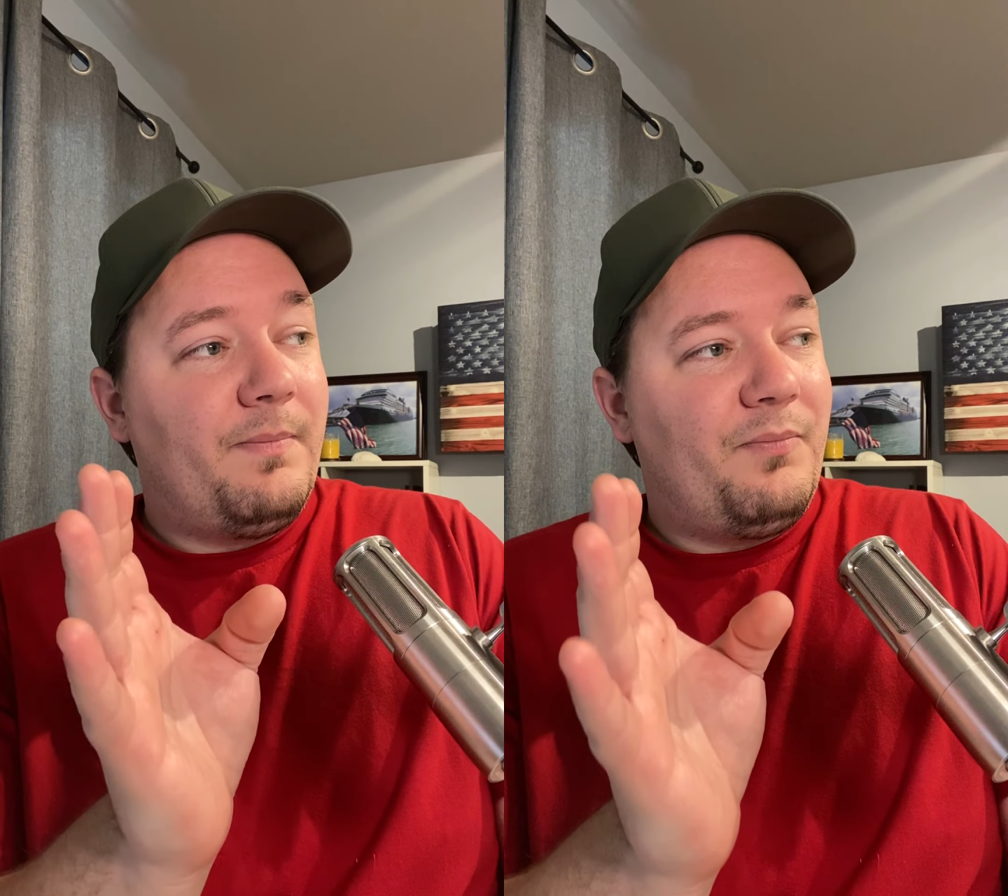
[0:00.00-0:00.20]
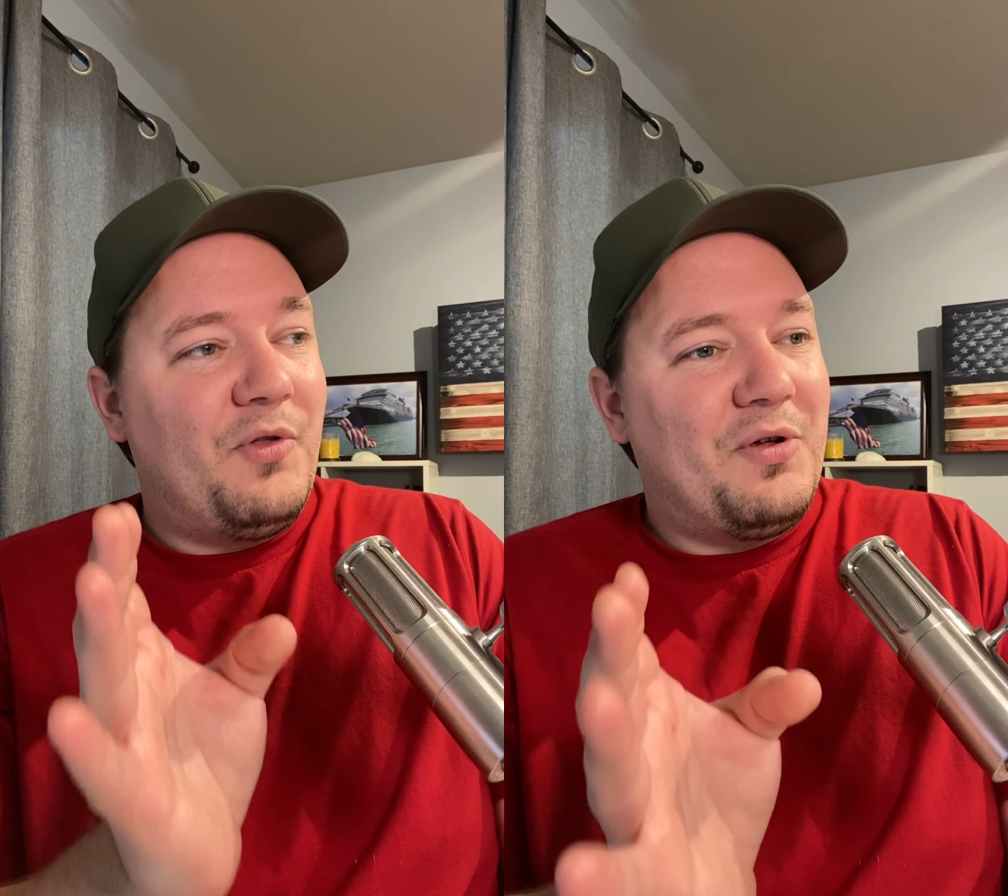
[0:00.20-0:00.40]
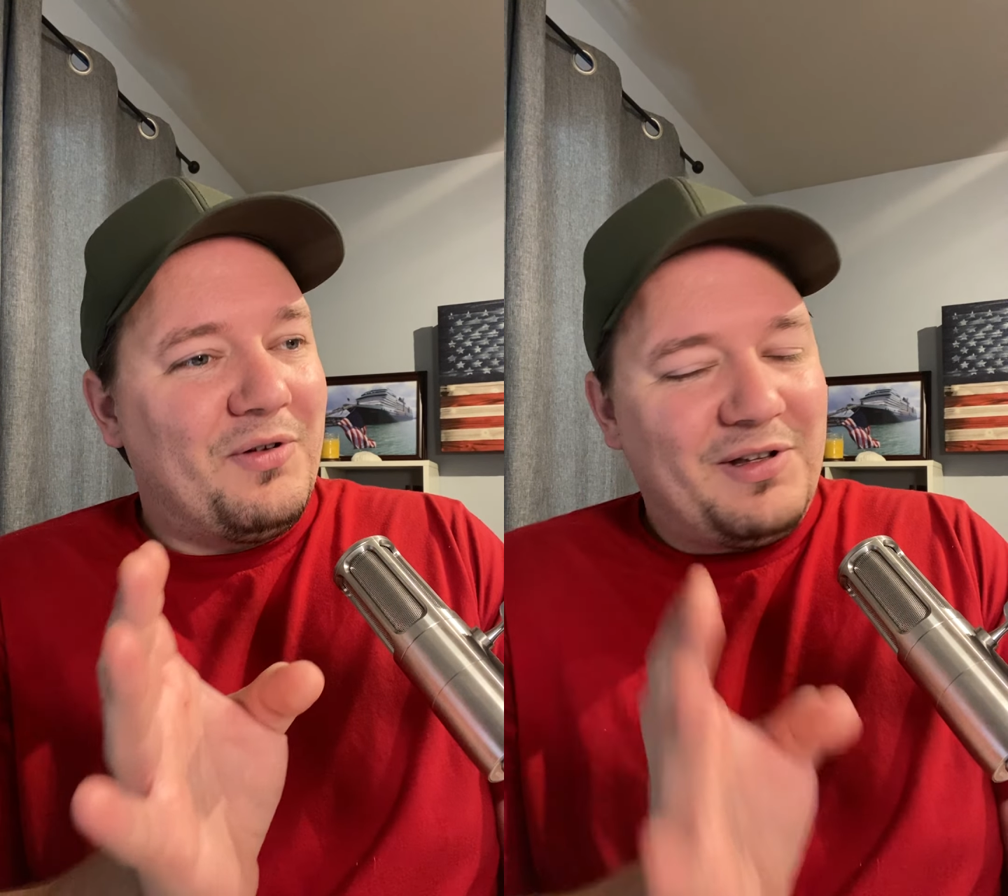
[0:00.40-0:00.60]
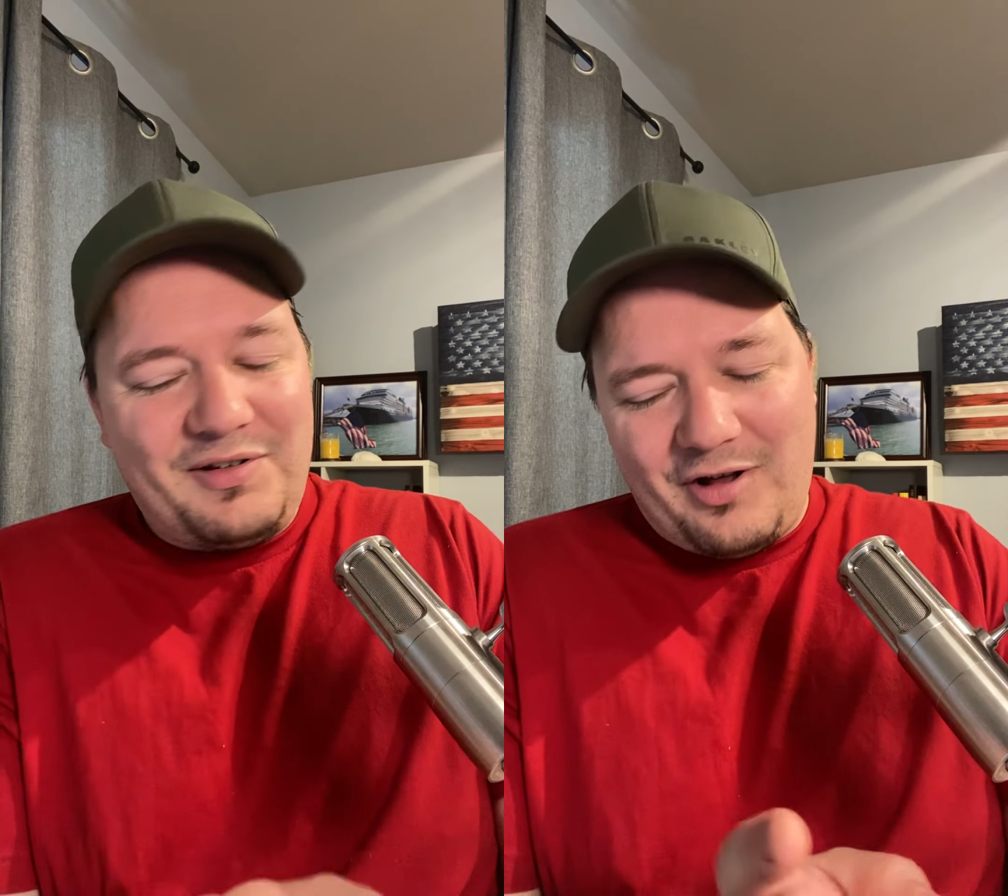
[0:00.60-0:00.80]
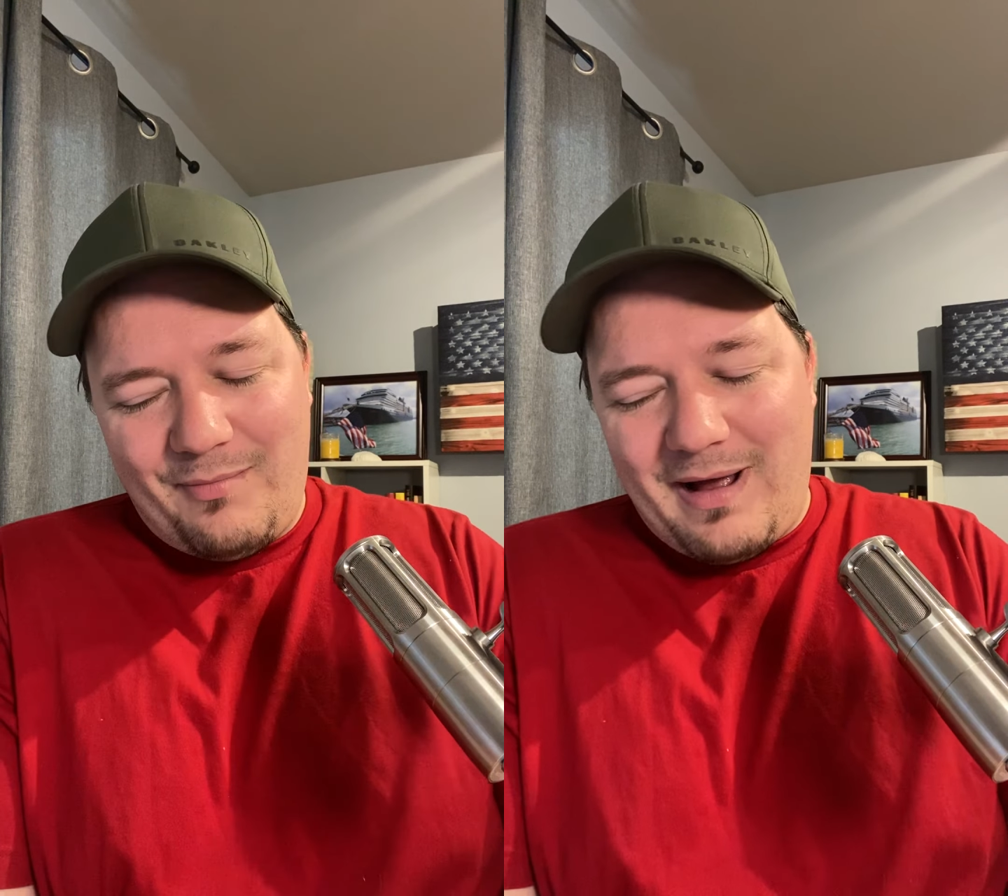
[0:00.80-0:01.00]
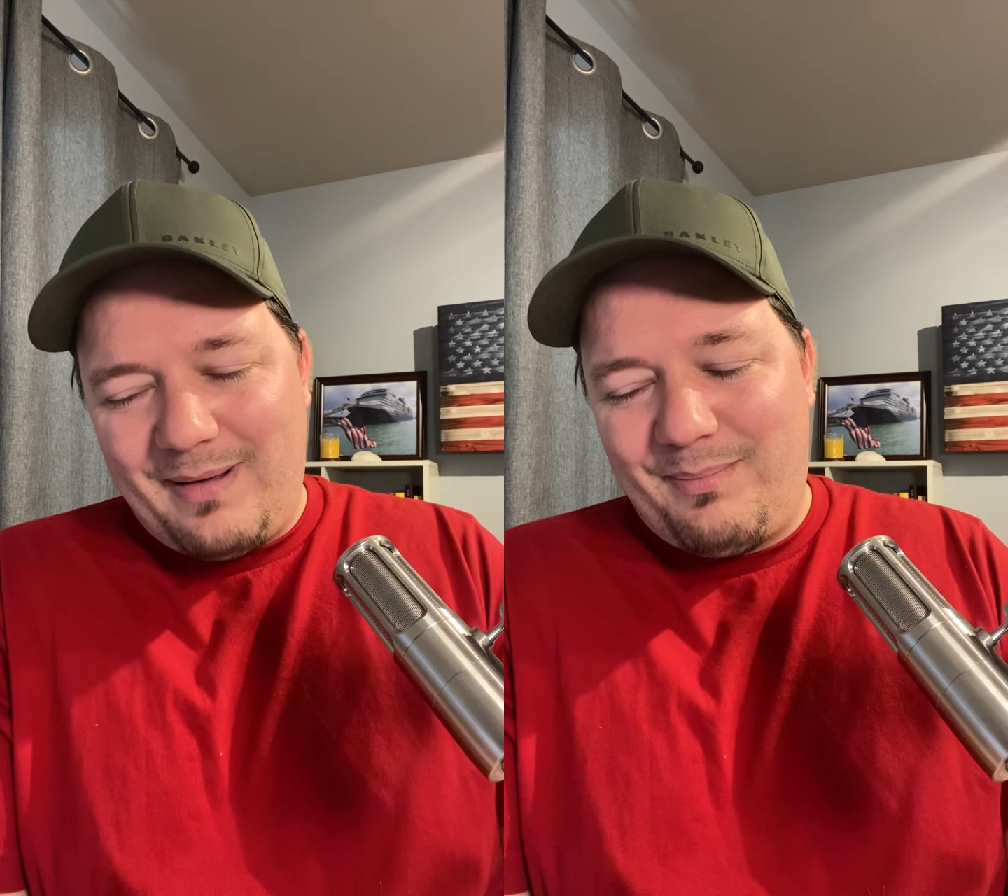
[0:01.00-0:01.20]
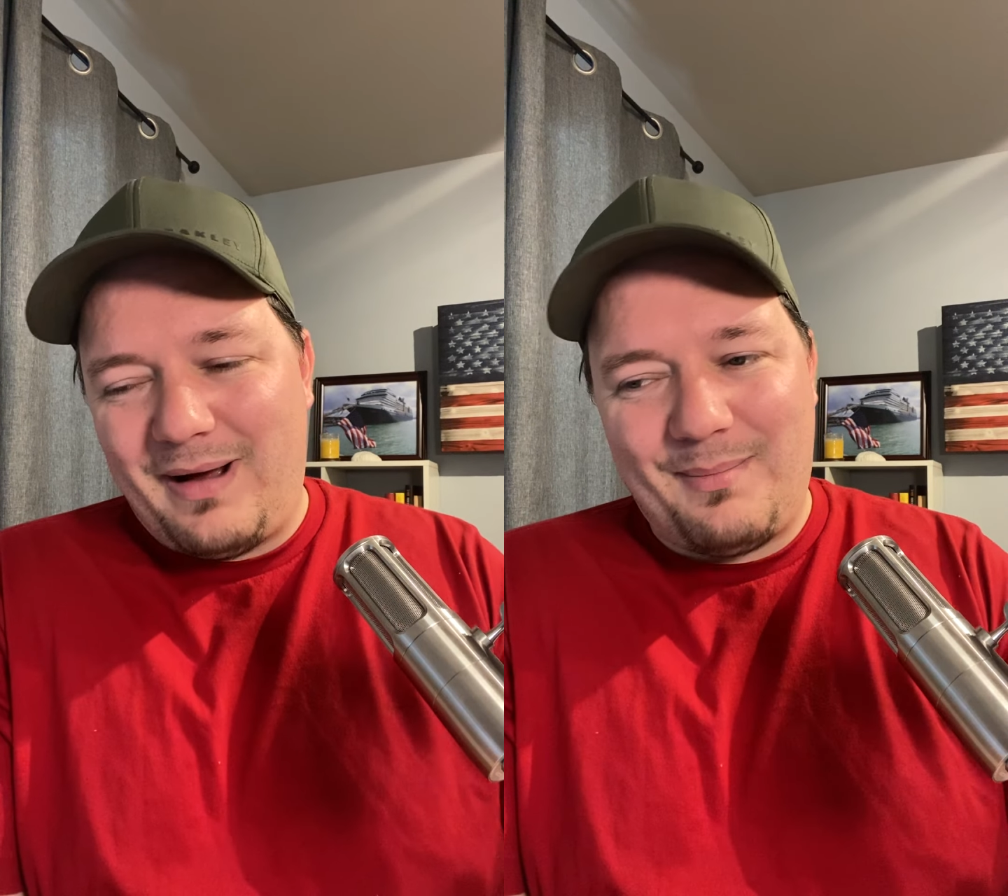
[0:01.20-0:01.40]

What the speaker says: you can at least tell by